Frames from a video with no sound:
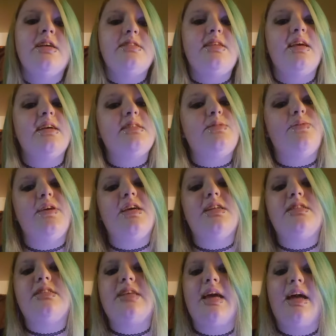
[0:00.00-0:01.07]
Six
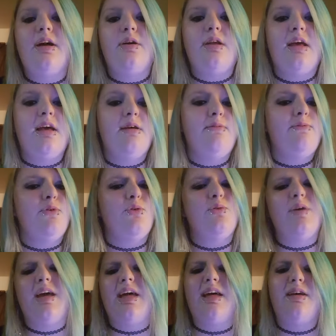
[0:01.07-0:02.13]
feet down and
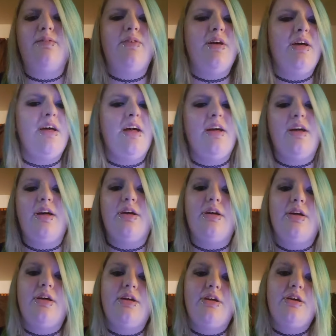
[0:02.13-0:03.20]

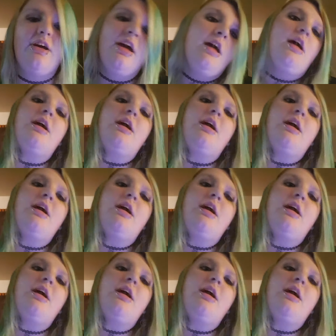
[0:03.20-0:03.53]
forever